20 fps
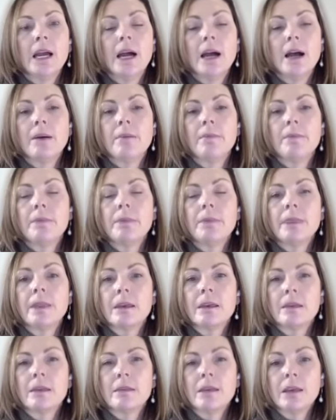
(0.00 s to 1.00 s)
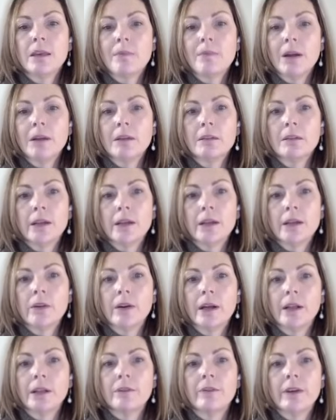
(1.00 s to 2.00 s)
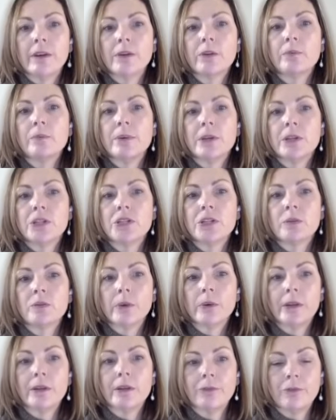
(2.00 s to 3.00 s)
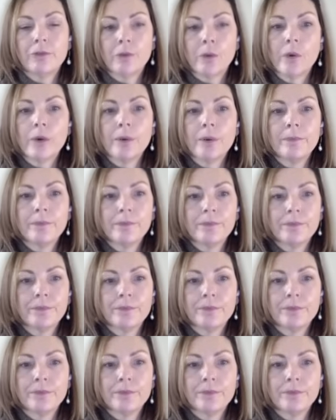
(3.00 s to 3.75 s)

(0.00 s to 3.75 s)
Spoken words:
Think about it like your elevator pitch in written form.